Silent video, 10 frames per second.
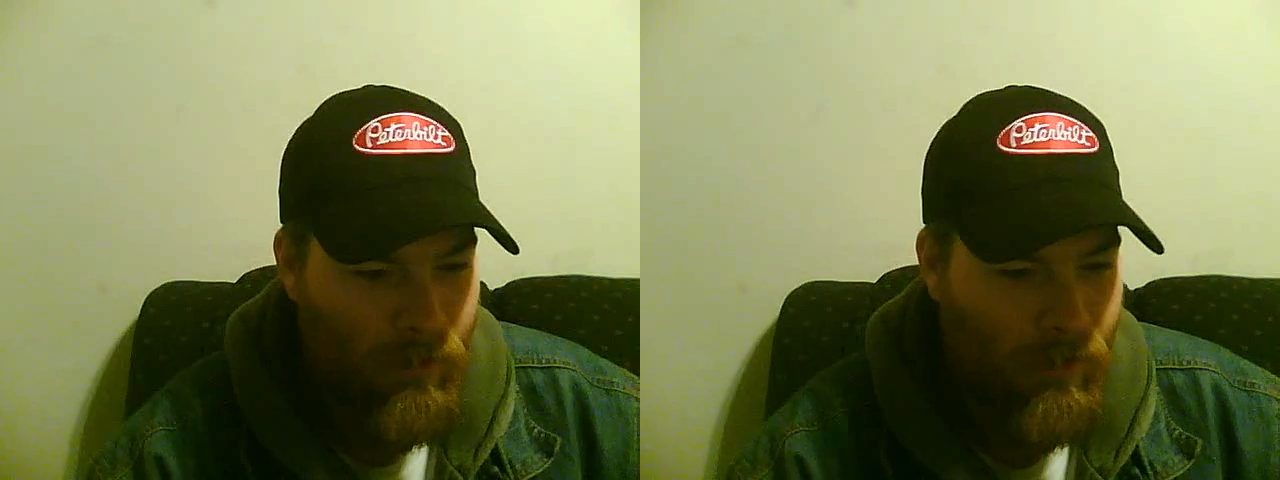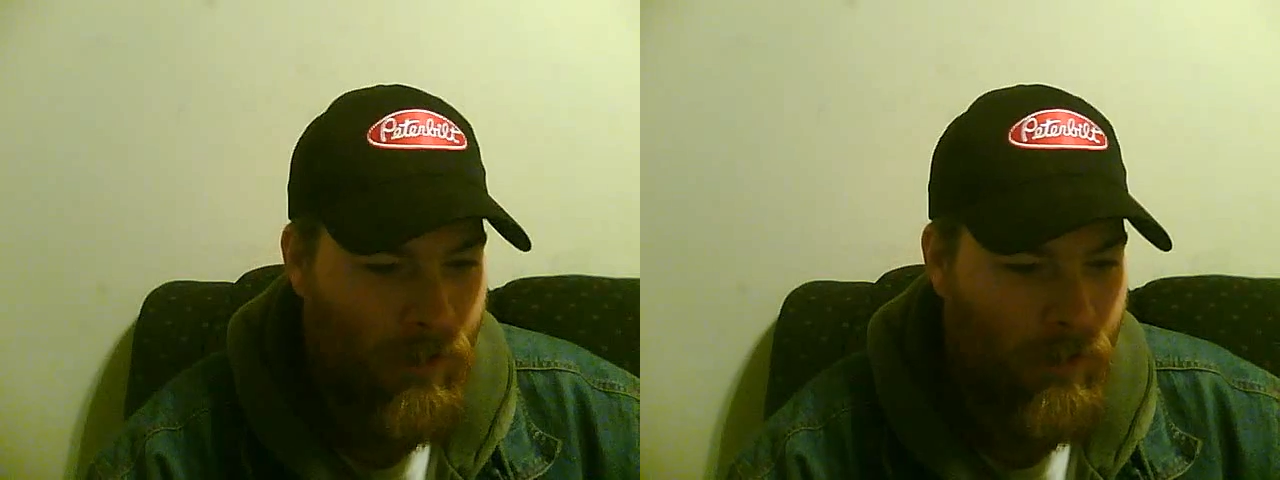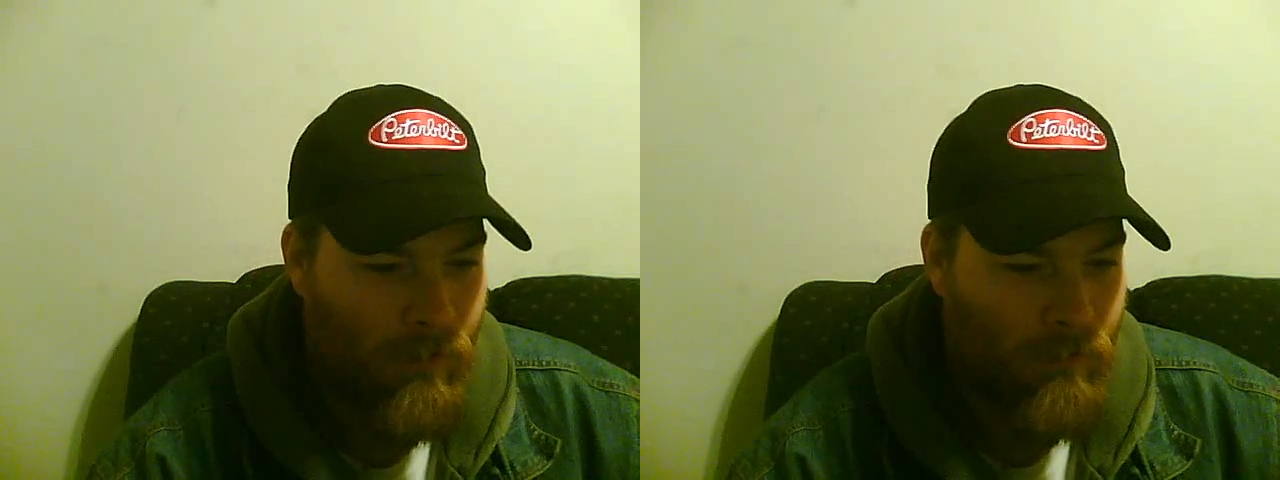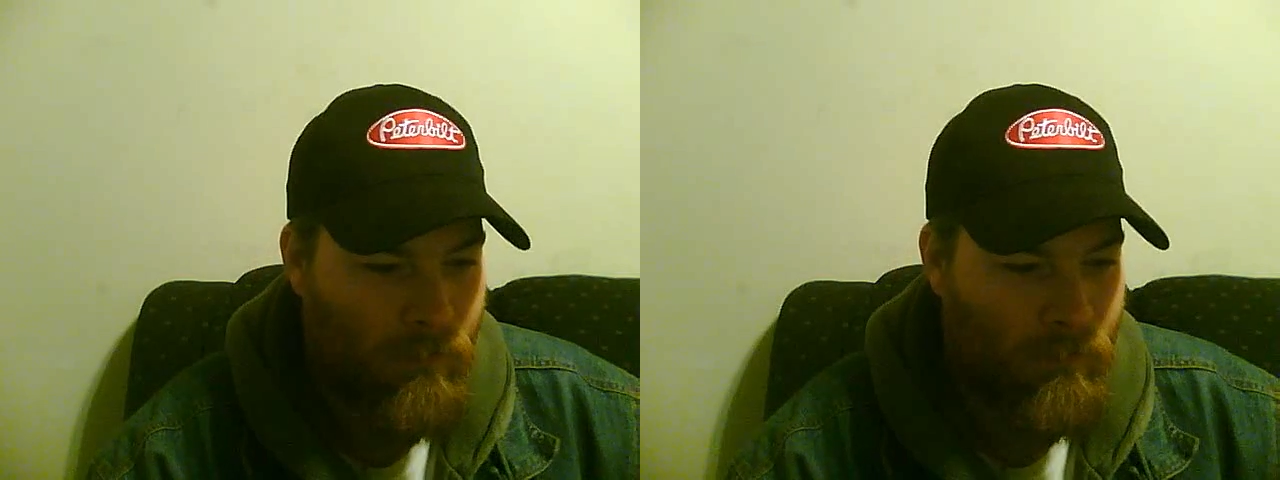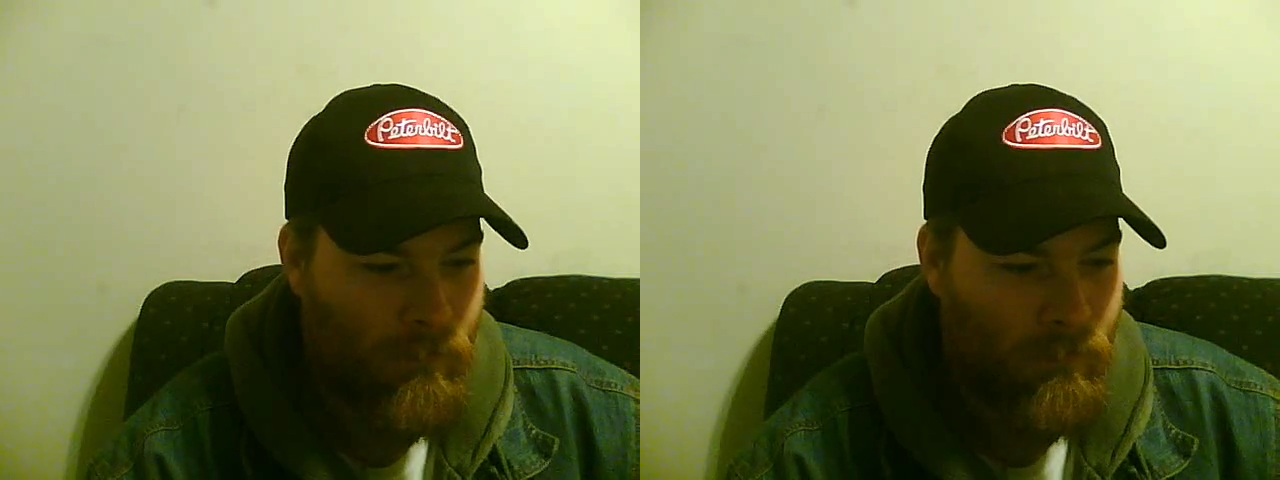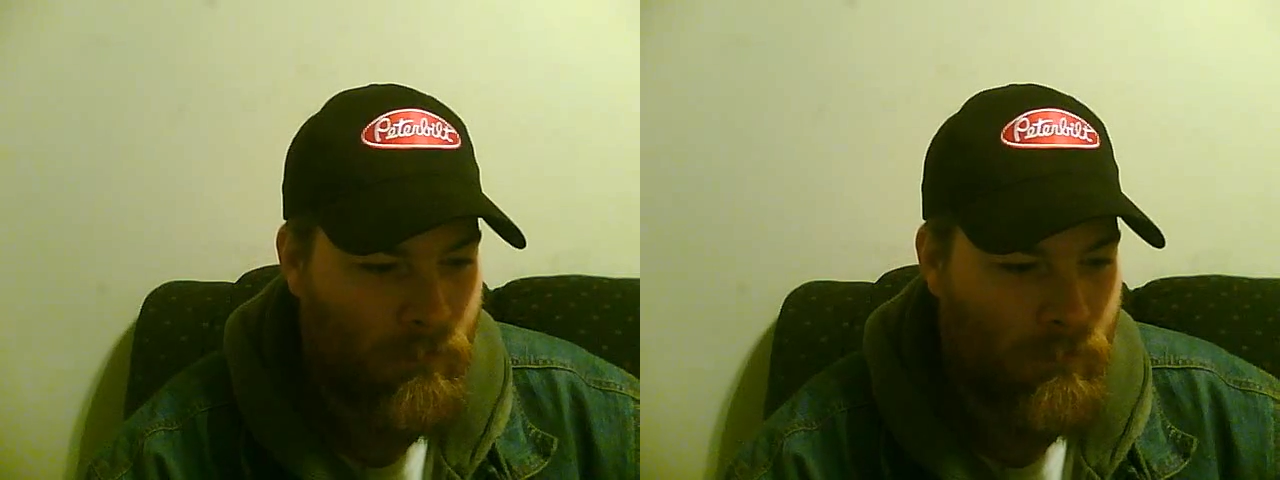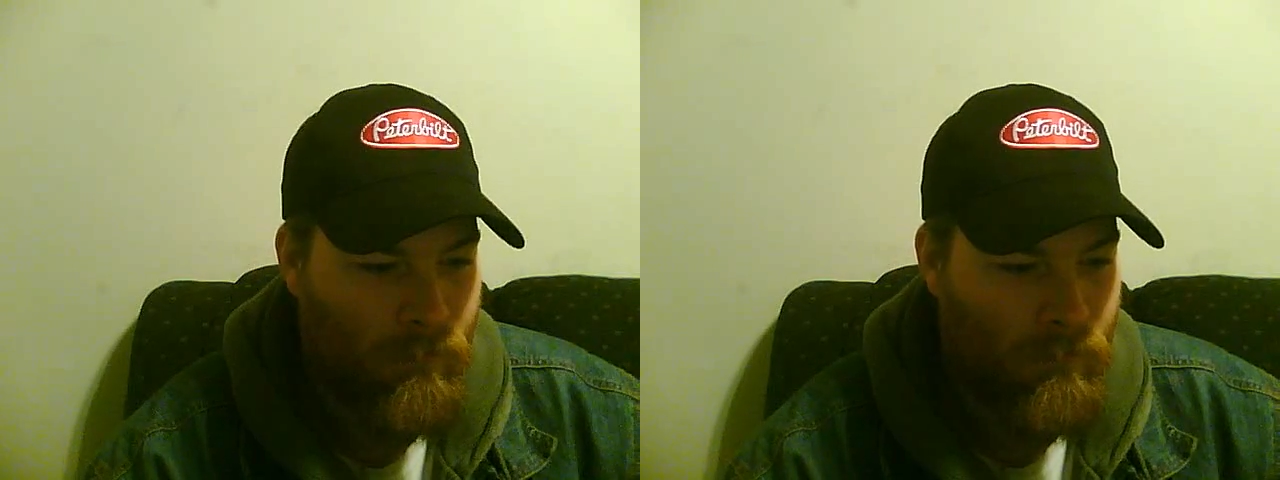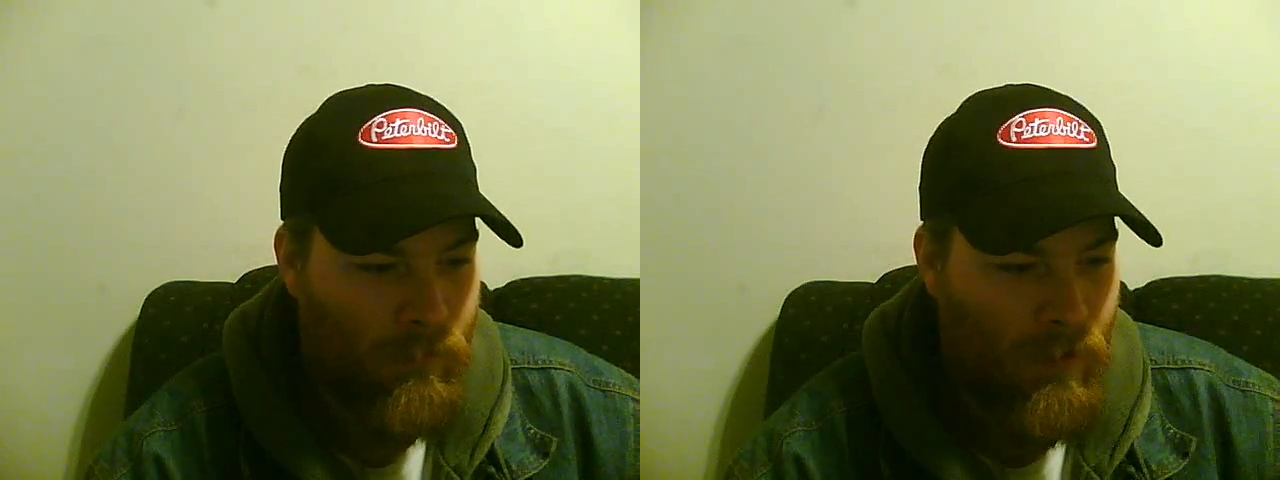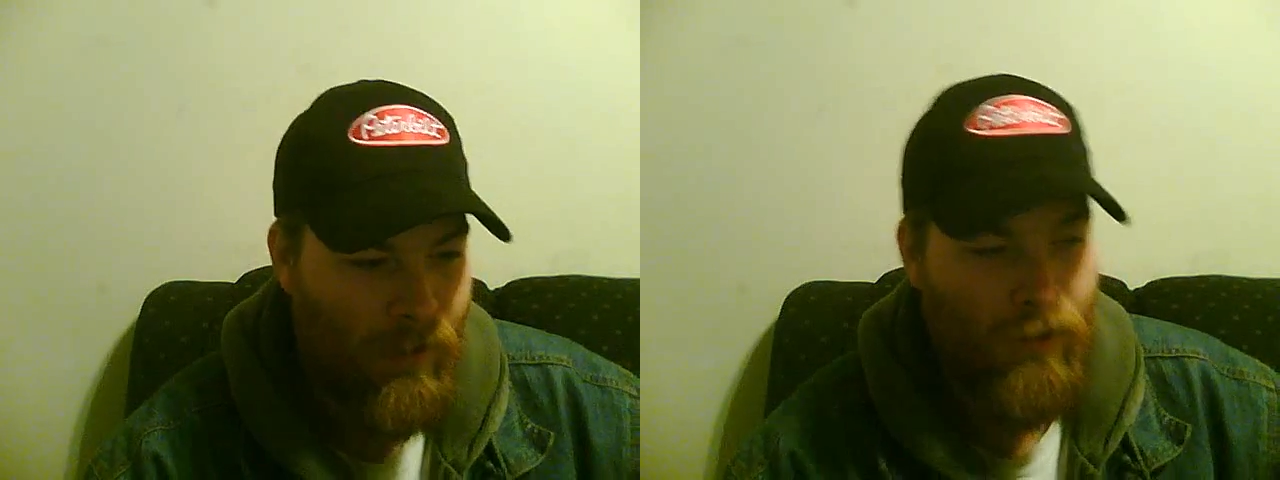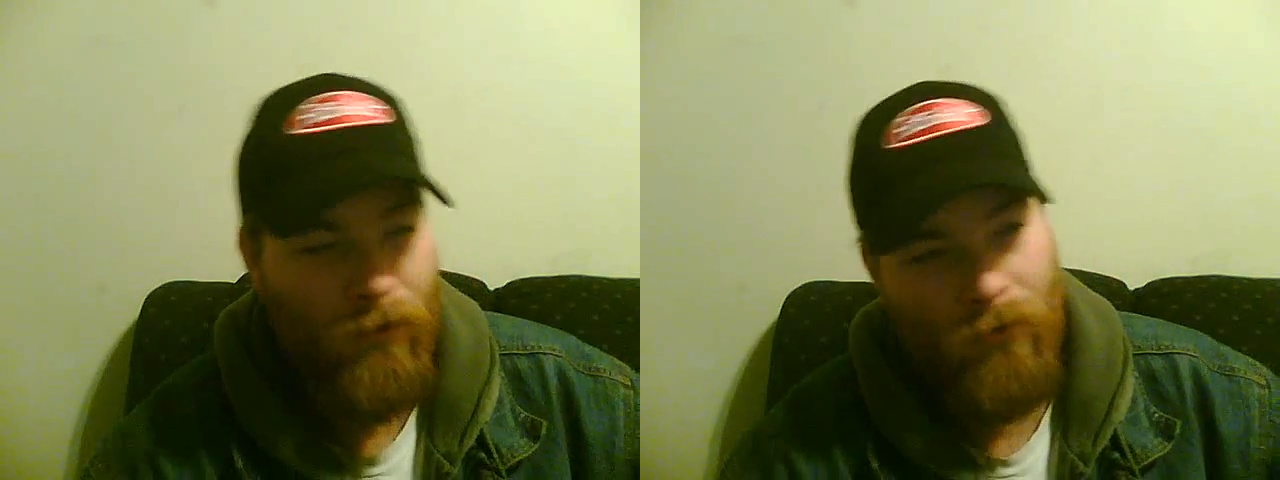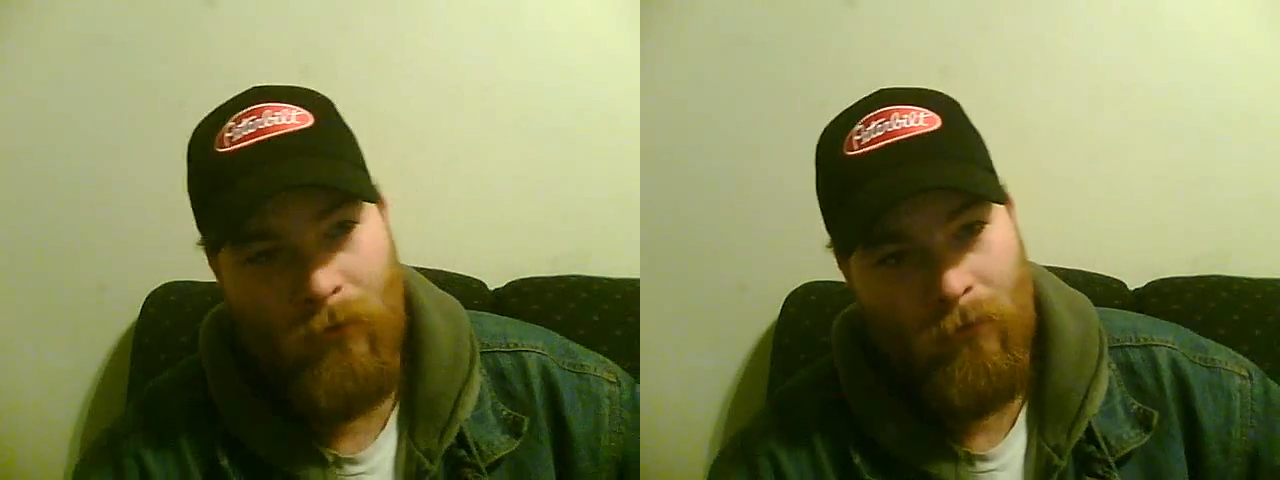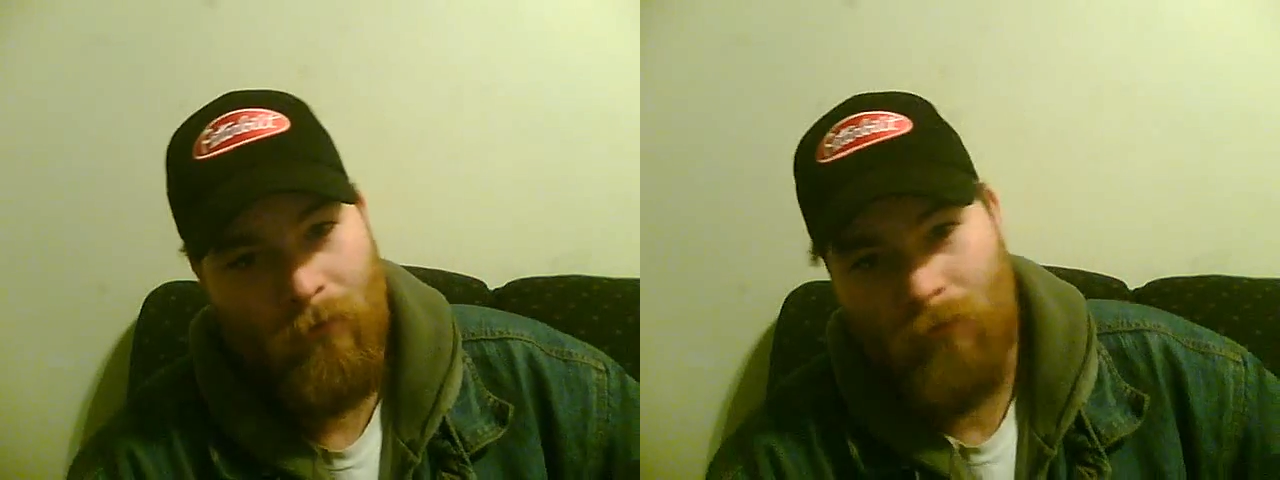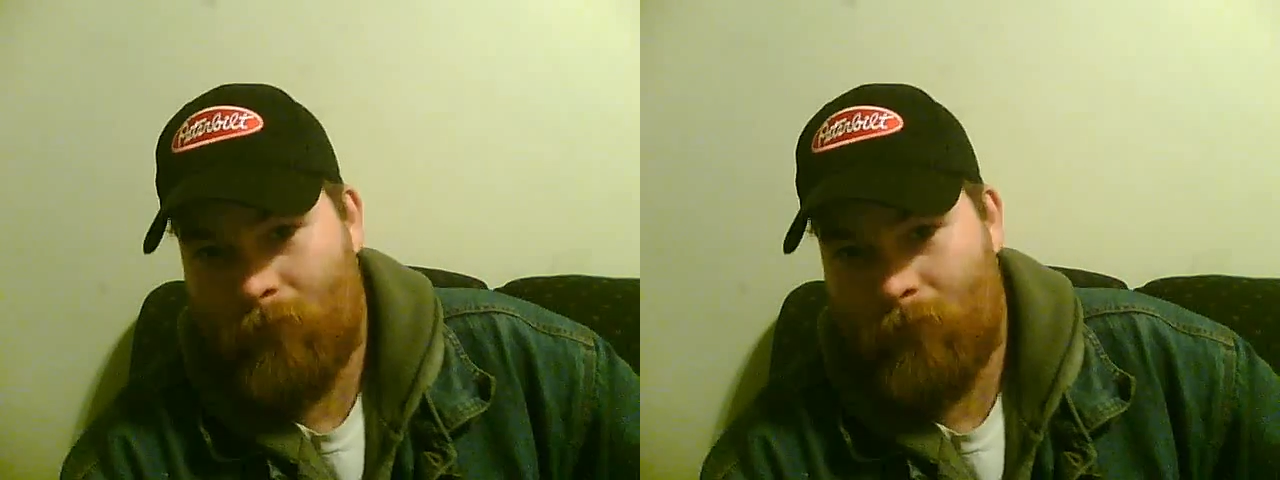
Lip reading: And I guess,